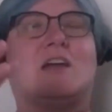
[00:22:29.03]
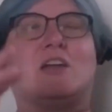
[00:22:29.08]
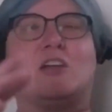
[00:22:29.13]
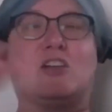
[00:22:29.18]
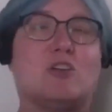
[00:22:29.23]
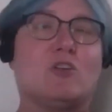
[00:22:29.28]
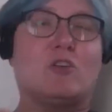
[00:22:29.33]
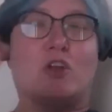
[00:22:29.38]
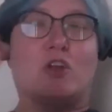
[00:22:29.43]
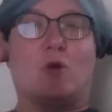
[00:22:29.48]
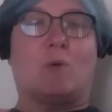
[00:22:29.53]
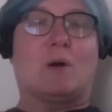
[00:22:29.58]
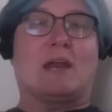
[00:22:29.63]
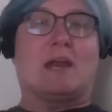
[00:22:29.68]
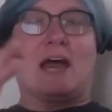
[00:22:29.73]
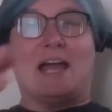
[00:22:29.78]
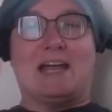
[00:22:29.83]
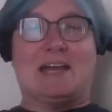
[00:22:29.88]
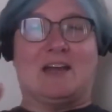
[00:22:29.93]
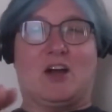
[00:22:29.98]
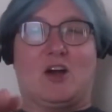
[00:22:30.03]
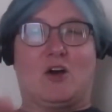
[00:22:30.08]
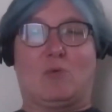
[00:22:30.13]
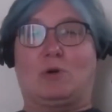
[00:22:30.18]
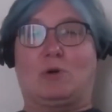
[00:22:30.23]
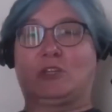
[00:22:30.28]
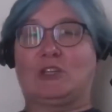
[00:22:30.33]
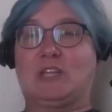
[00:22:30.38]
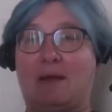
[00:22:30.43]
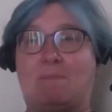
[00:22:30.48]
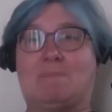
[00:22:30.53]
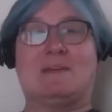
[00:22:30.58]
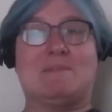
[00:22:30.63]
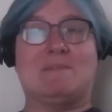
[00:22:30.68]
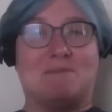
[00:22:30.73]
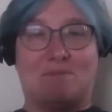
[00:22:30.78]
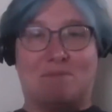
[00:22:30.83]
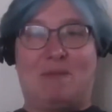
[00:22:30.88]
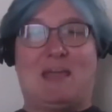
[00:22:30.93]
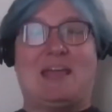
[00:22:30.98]
you don't know what I know, well let
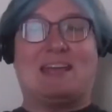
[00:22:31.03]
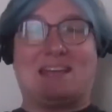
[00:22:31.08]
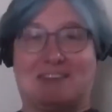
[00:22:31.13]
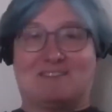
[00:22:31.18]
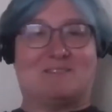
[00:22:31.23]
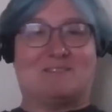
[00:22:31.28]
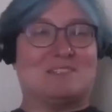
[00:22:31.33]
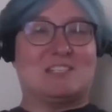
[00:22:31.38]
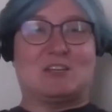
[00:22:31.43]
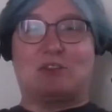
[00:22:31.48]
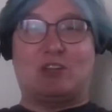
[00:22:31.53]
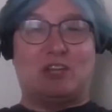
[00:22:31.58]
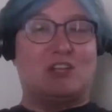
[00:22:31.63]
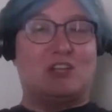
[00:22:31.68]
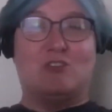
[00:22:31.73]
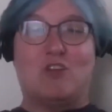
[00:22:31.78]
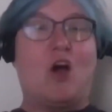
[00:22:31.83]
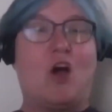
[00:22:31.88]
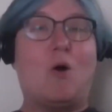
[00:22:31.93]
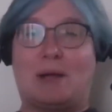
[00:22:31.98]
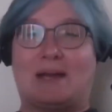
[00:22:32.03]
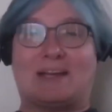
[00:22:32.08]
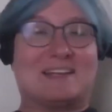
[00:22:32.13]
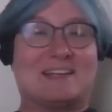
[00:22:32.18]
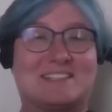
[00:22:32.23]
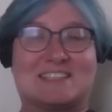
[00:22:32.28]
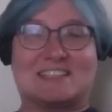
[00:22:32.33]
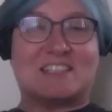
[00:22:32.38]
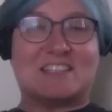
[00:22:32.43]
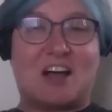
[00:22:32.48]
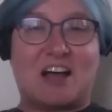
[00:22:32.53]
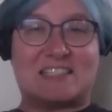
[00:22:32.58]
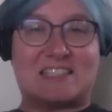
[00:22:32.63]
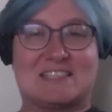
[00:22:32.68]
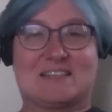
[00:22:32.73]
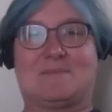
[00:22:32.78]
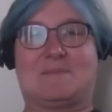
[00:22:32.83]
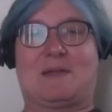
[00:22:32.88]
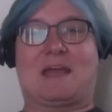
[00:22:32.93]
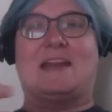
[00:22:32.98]
me make it so that you know it because it's
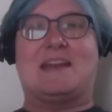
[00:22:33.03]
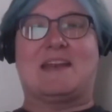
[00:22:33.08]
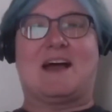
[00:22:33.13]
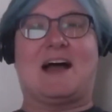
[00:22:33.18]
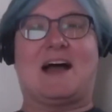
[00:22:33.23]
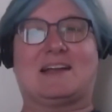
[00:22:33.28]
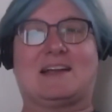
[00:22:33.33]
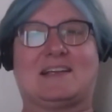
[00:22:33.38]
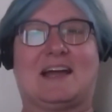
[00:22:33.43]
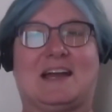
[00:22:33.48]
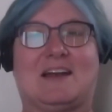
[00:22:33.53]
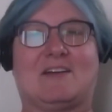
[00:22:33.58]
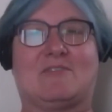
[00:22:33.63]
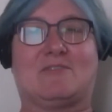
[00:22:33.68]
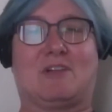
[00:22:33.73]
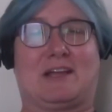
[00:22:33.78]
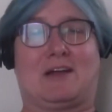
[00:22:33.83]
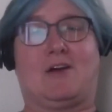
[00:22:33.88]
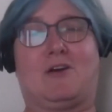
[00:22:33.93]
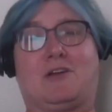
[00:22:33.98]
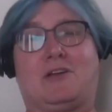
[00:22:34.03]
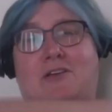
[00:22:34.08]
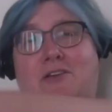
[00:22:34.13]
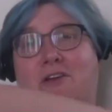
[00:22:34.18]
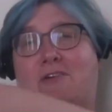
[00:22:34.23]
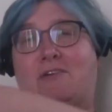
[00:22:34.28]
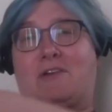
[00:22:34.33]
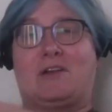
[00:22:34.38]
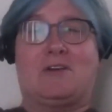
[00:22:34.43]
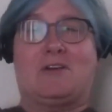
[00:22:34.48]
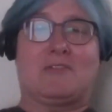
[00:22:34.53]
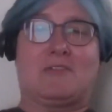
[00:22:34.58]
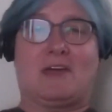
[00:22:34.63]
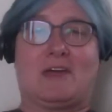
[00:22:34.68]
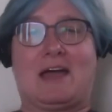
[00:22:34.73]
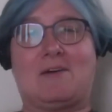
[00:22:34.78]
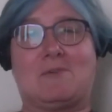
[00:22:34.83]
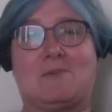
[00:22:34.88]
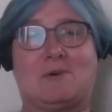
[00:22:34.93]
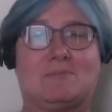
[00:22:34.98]
awesome, and not kind of like, oh, you don't know
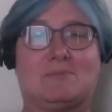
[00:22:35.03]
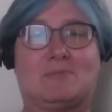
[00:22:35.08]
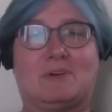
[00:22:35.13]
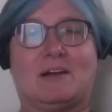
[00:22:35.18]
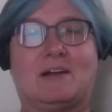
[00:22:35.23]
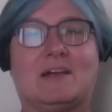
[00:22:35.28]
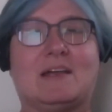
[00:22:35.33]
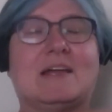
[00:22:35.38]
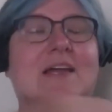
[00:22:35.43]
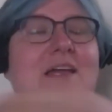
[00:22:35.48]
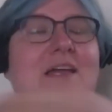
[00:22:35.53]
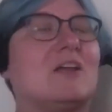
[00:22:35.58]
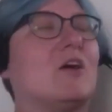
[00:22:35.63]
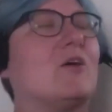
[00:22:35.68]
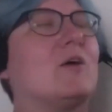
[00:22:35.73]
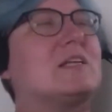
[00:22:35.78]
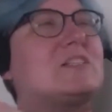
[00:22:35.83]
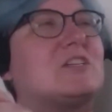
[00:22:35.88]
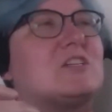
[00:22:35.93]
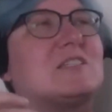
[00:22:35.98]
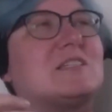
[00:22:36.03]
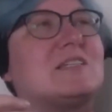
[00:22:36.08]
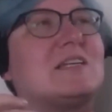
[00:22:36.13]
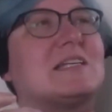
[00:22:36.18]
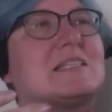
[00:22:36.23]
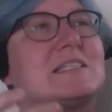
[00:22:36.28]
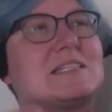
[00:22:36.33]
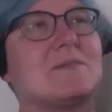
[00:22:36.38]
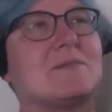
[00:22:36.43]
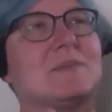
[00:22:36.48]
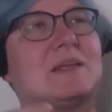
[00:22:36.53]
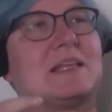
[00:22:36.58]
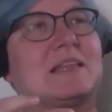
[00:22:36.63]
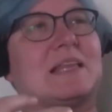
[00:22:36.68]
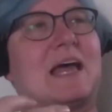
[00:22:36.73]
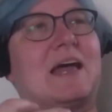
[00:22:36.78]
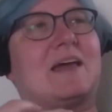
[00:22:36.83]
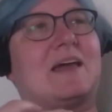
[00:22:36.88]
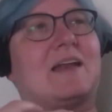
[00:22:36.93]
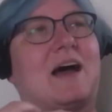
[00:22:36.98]
that, well, you know, it's just, it's something
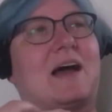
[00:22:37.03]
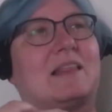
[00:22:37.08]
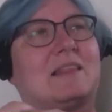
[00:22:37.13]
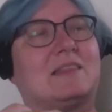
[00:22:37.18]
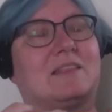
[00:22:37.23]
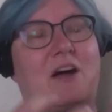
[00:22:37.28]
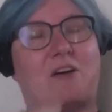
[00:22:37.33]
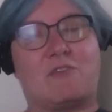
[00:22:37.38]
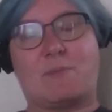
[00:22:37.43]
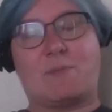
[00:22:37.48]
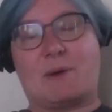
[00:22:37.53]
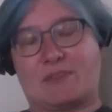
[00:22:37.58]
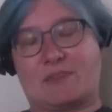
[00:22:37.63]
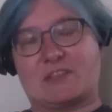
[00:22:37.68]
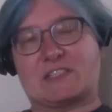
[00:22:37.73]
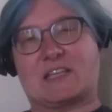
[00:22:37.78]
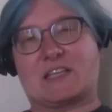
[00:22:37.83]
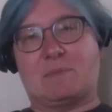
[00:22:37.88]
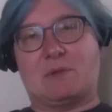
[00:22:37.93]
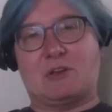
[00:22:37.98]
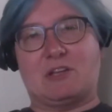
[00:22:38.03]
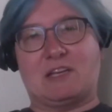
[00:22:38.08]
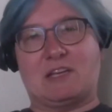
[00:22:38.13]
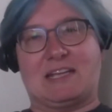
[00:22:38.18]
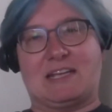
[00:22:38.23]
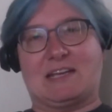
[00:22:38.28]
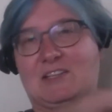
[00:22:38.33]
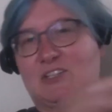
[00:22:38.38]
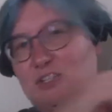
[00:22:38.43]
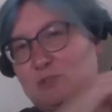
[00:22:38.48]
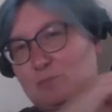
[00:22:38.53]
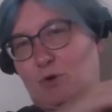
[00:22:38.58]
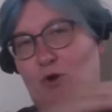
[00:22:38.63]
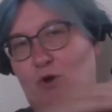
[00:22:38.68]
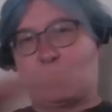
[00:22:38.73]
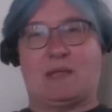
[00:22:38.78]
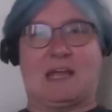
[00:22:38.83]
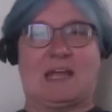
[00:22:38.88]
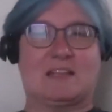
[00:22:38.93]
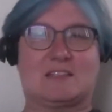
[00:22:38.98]
that I love about this community, and it just
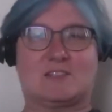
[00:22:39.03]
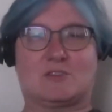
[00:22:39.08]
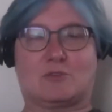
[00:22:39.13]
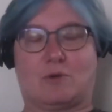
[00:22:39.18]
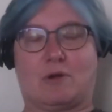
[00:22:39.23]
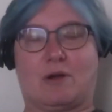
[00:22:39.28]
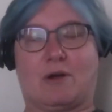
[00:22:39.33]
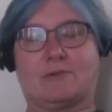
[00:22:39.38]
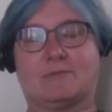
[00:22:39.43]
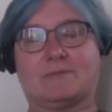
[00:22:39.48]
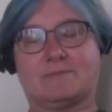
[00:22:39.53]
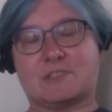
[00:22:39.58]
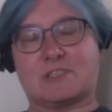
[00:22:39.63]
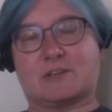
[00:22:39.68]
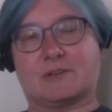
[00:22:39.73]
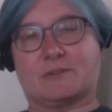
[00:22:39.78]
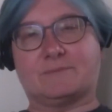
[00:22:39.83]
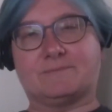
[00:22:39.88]
permeates throughout. So,